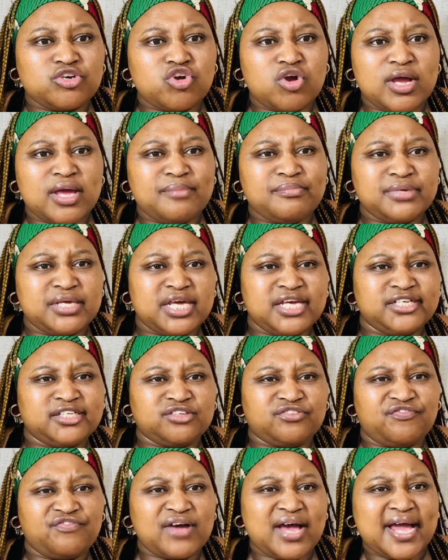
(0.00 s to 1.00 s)
no, MK
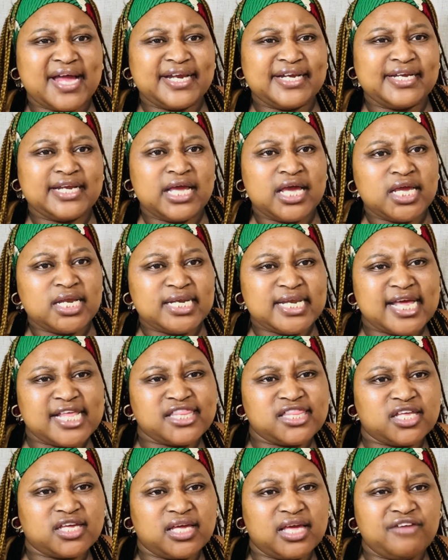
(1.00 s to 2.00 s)
is fine,
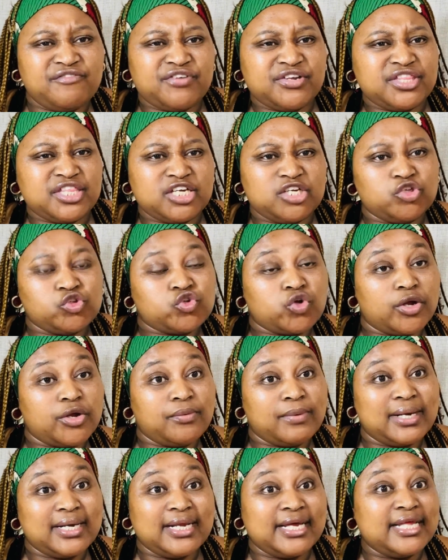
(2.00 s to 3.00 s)
everything is
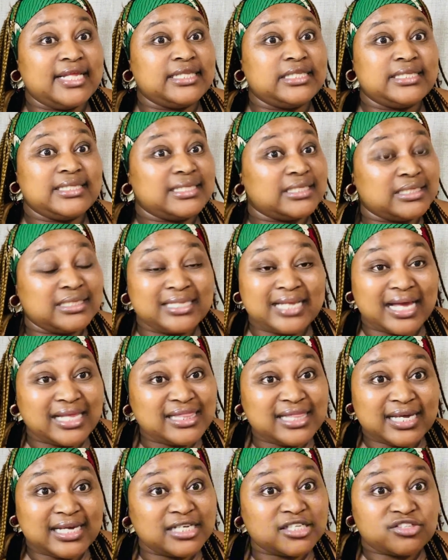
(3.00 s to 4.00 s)
going well.
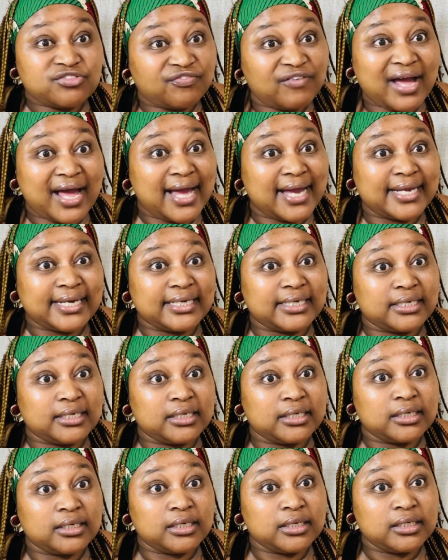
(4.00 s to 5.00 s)
Nothing is fine.
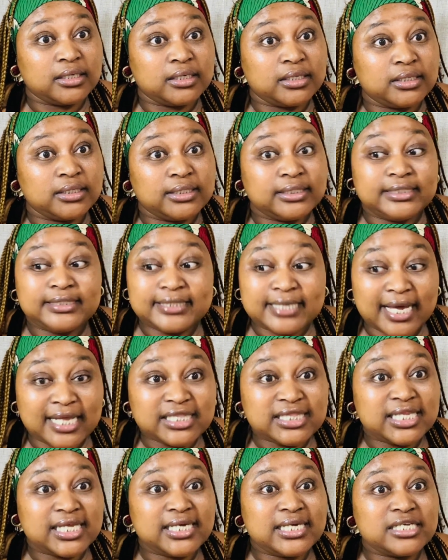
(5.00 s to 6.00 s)

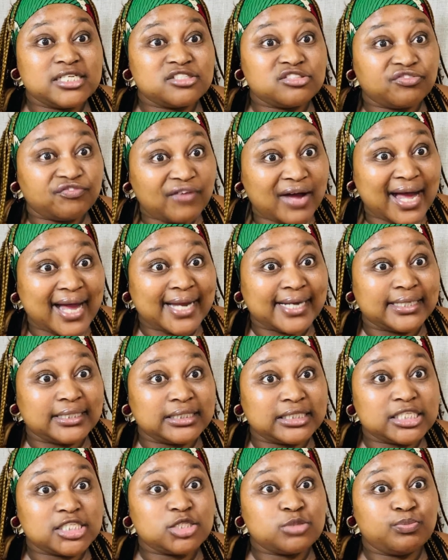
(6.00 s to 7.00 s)
Nothing is
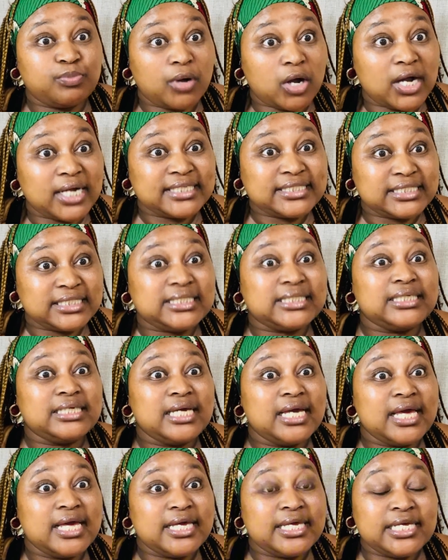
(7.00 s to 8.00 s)
fine. This party
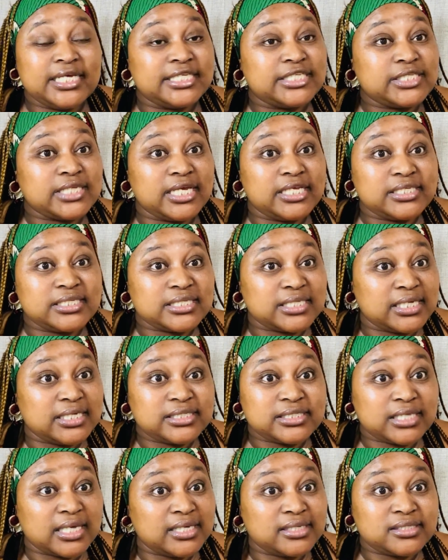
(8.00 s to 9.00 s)

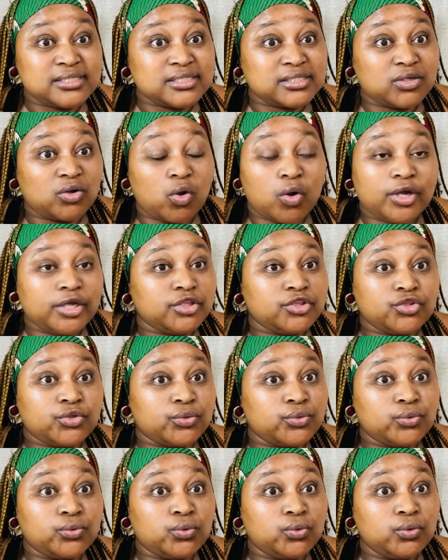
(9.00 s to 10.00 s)
is going
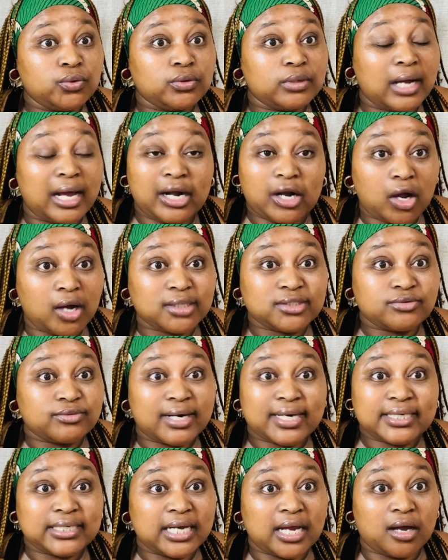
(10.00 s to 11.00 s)
through a lot
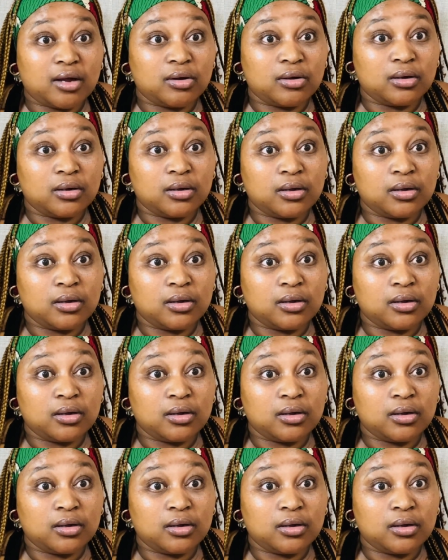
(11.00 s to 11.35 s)
right now.